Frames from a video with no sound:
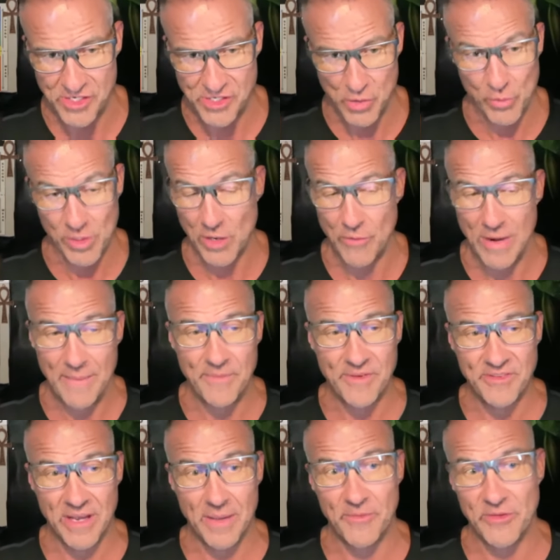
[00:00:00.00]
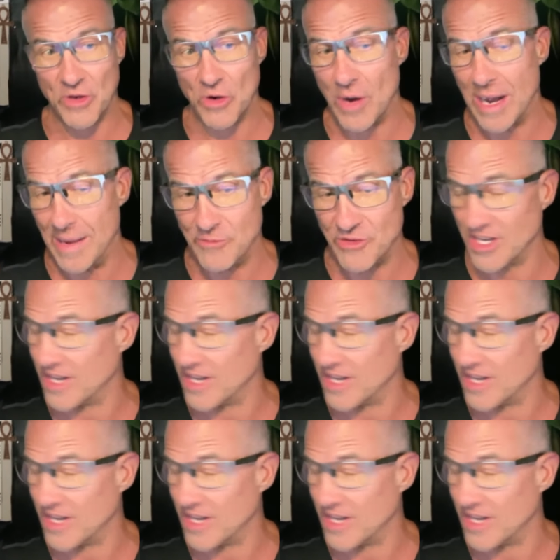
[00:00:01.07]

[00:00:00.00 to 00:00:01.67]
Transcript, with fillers: So we're going to wrap this up. So I'm Jay